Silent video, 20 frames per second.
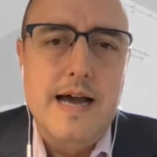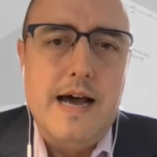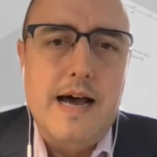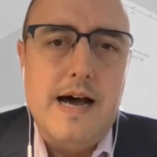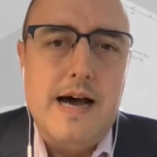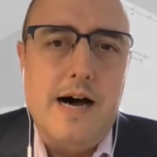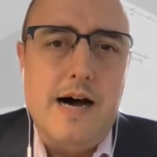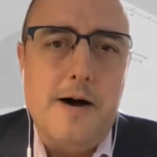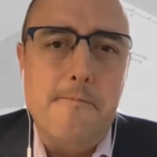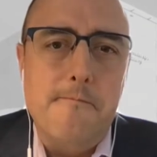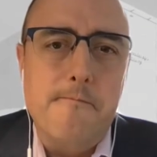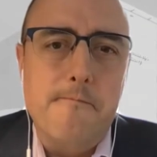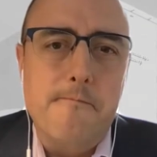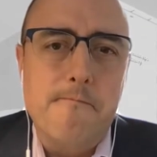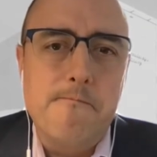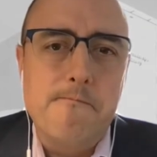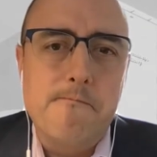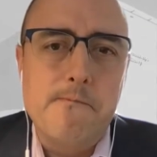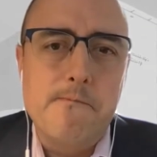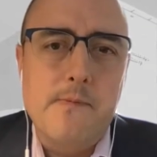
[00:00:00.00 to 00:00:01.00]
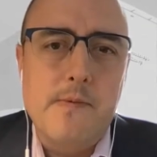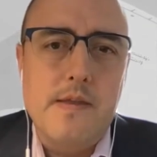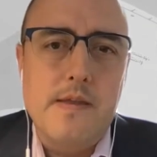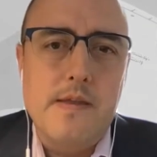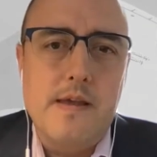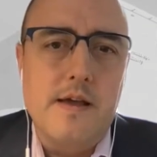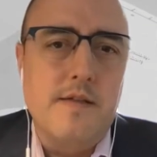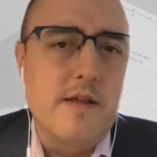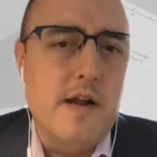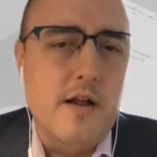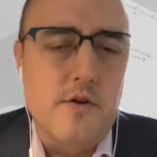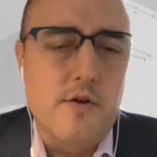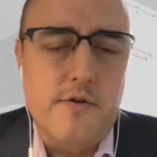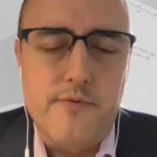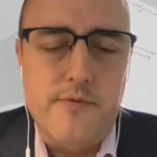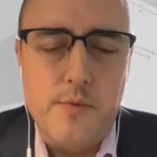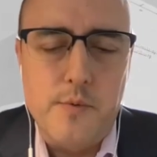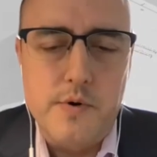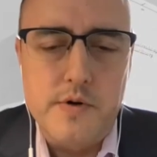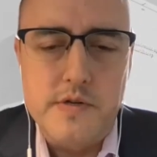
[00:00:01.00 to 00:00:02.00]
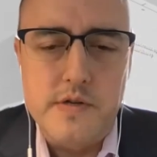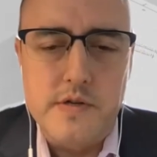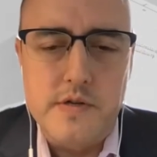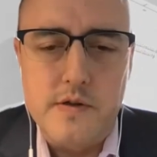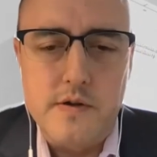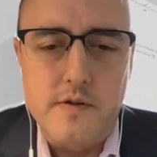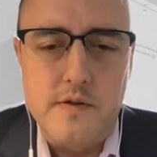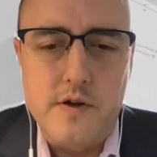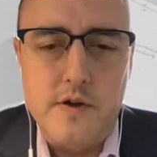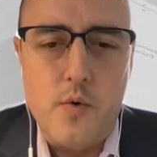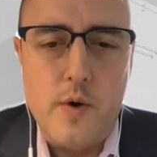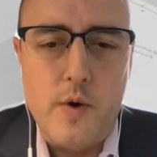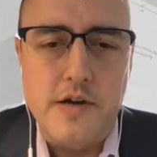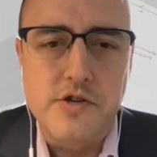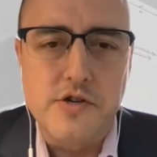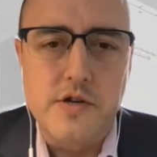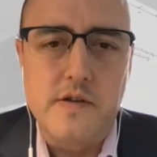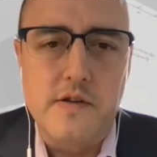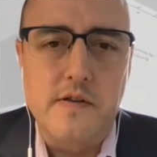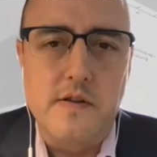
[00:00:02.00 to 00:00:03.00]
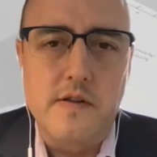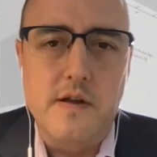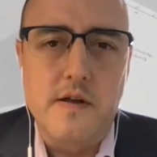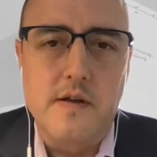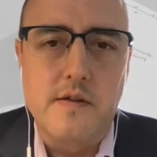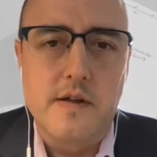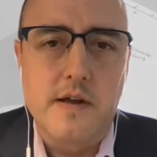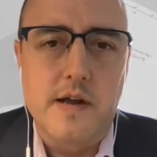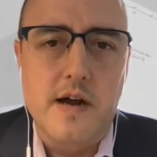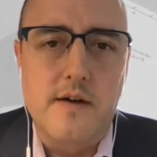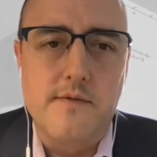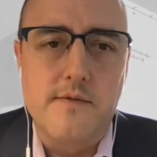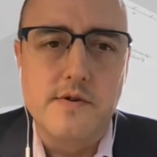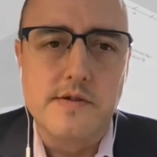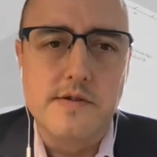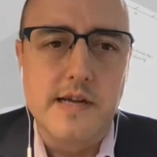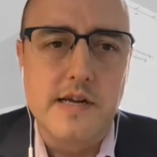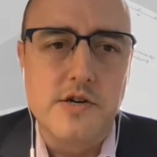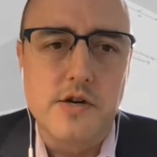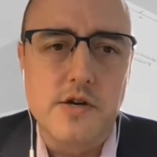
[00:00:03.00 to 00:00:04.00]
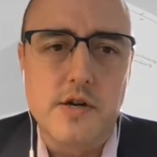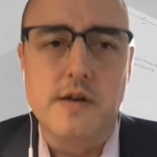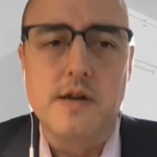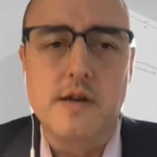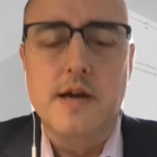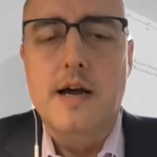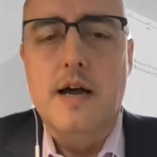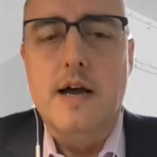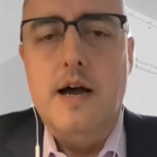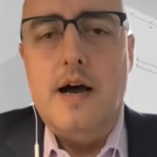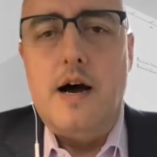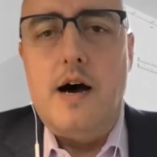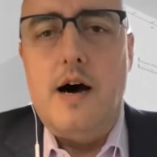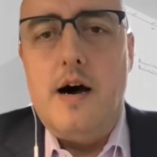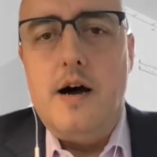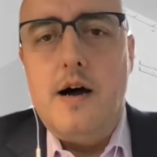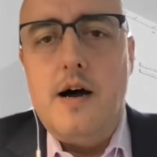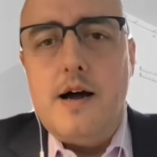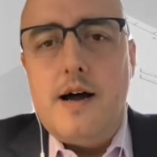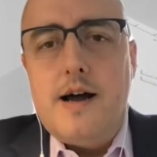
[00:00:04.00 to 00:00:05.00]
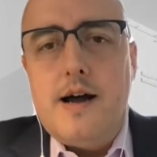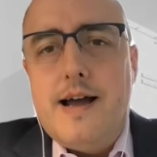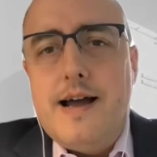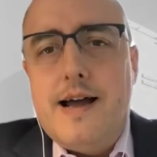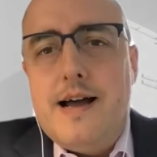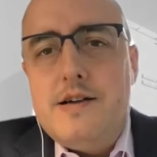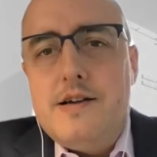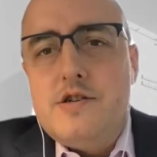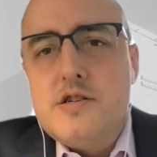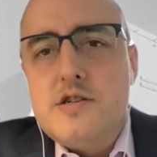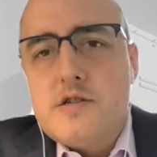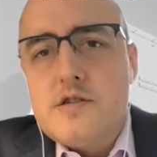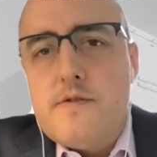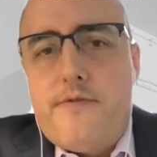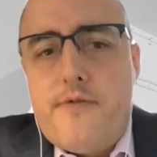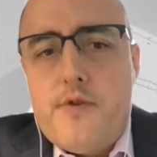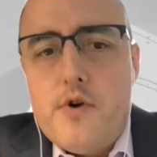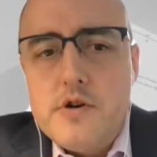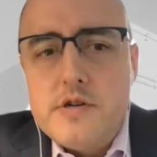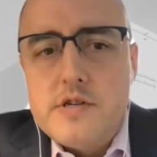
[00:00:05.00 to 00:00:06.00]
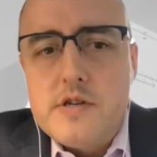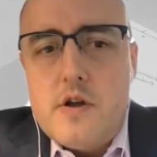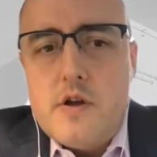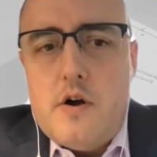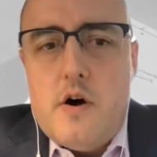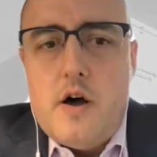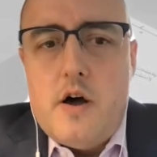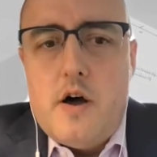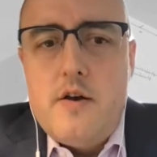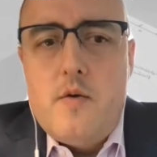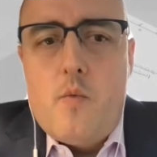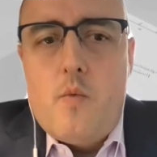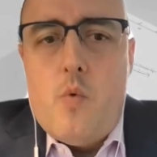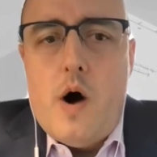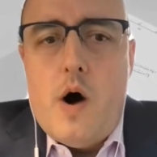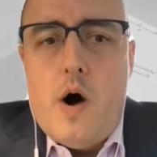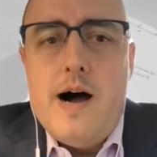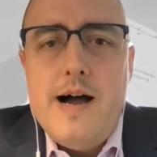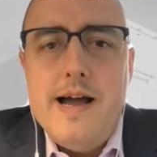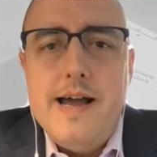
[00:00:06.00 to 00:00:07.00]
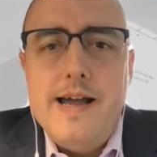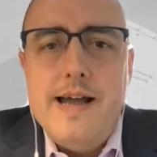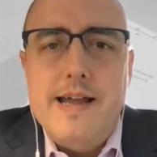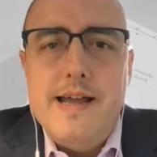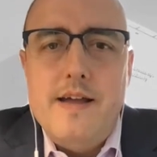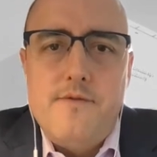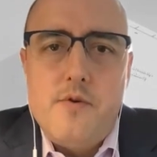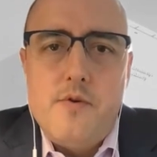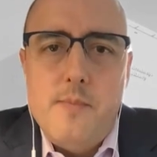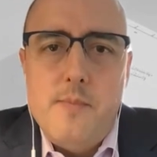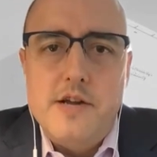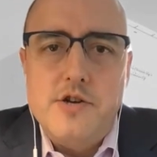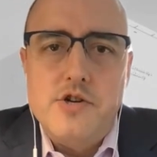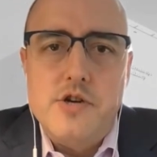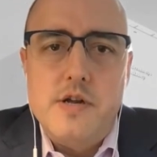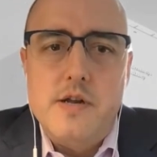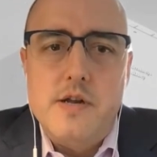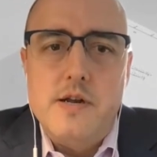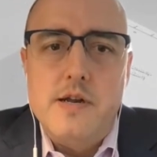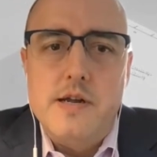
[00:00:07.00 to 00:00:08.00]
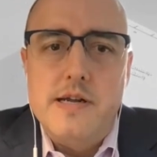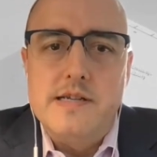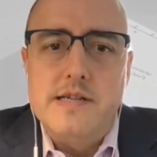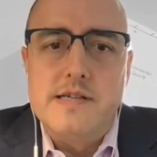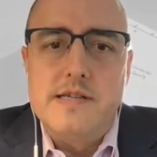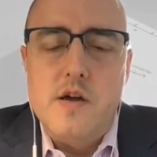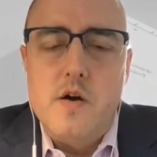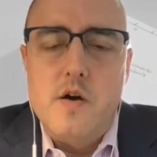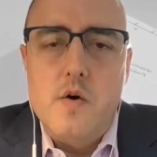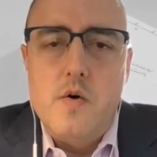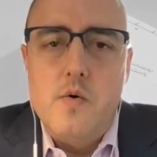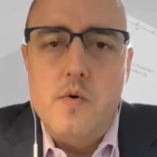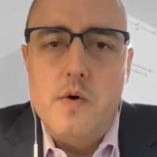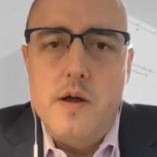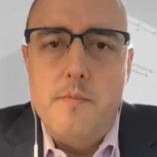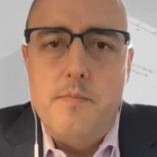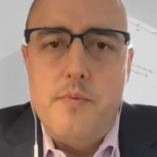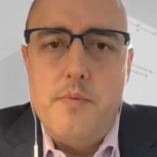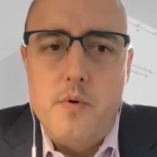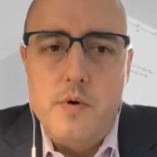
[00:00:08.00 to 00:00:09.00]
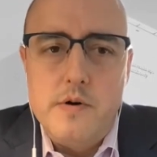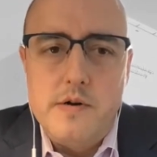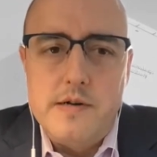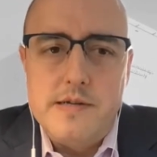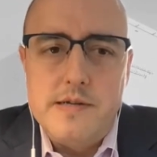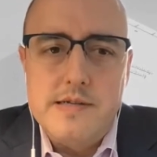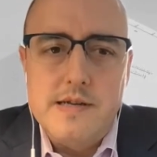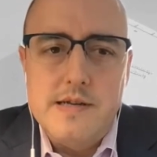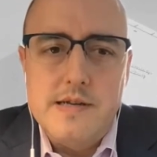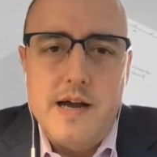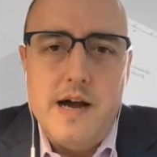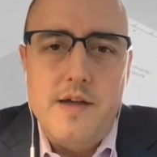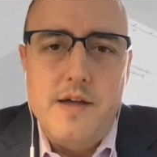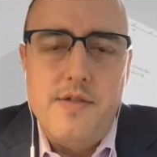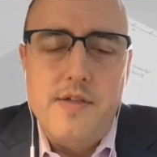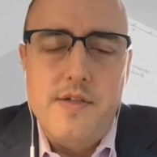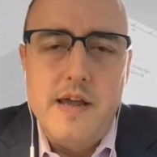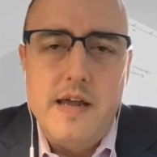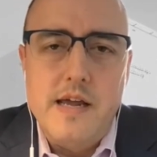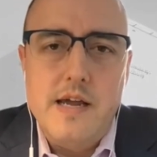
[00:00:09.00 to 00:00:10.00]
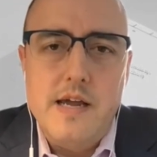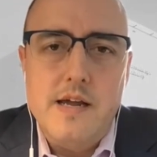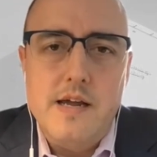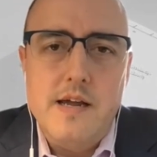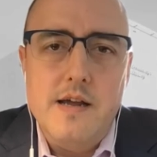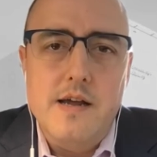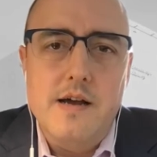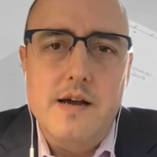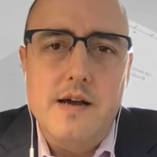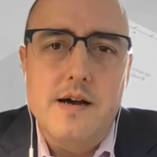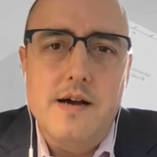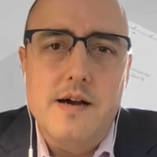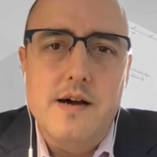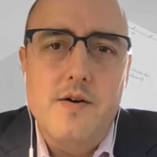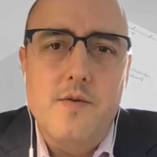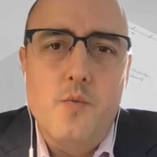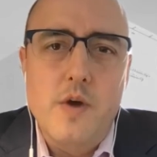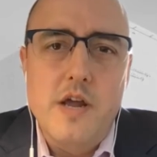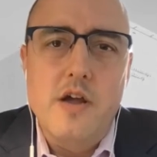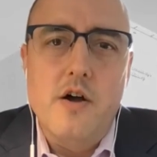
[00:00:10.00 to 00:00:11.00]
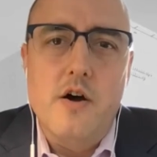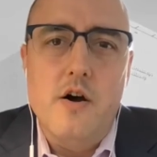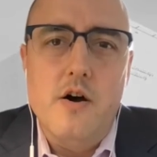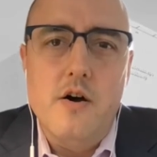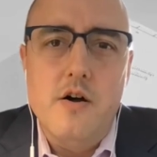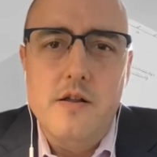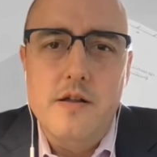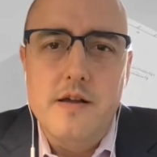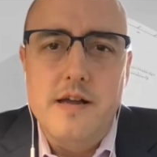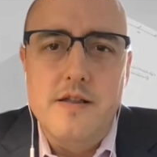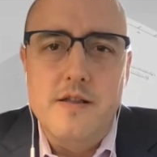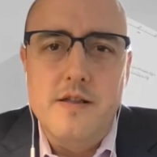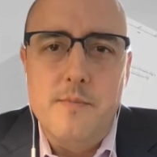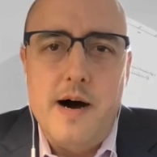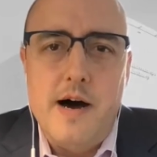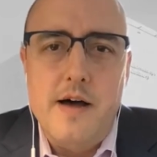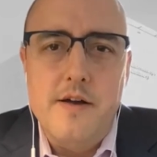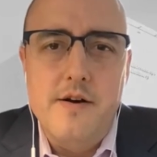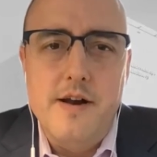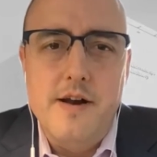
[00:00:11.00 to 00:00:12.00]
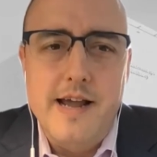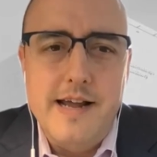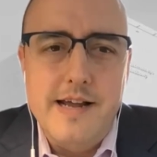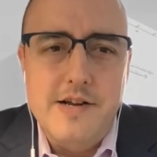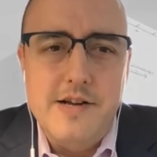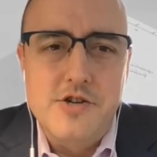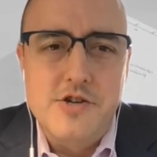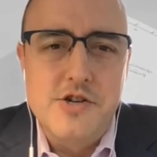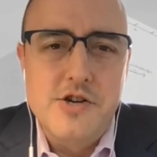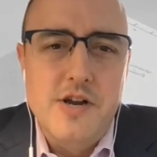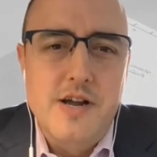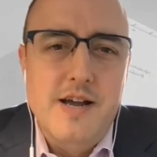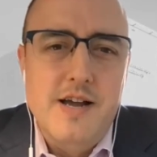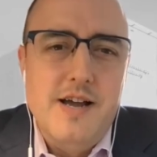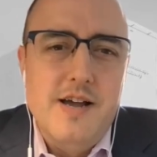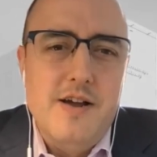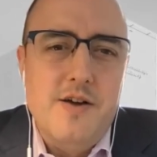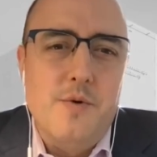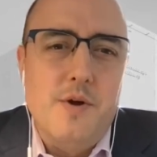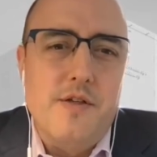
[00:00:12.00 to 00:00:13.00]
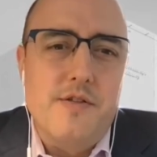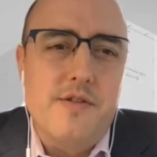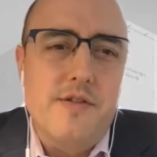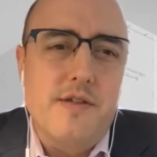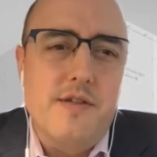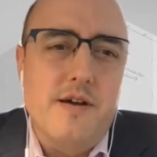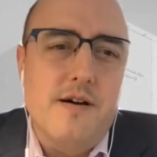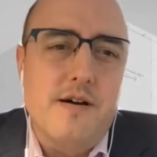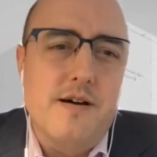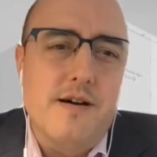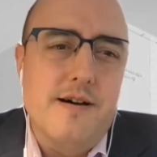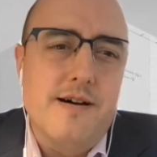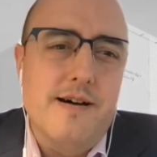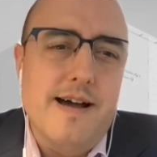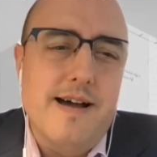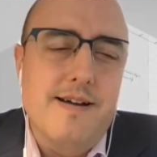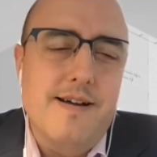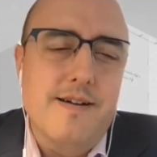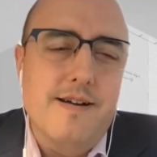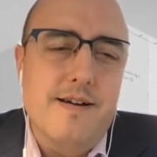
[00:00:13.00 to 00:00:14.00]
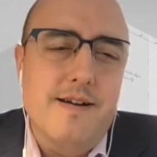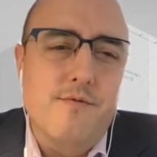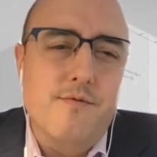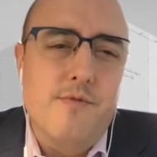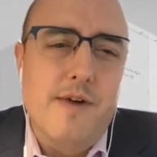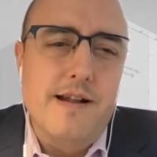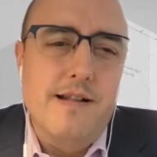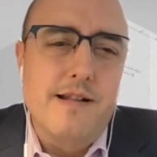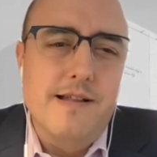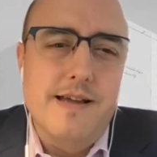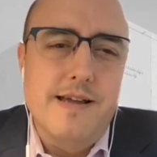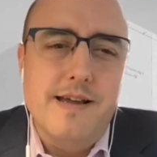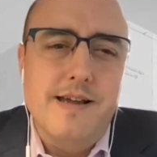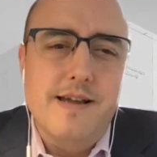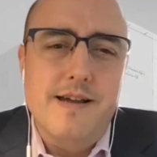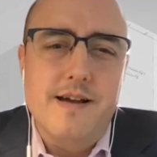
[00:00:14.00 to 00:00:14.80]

And then I look forward to the questions and the conversation. Just first on why information is so important. I think we all in the modern age with readily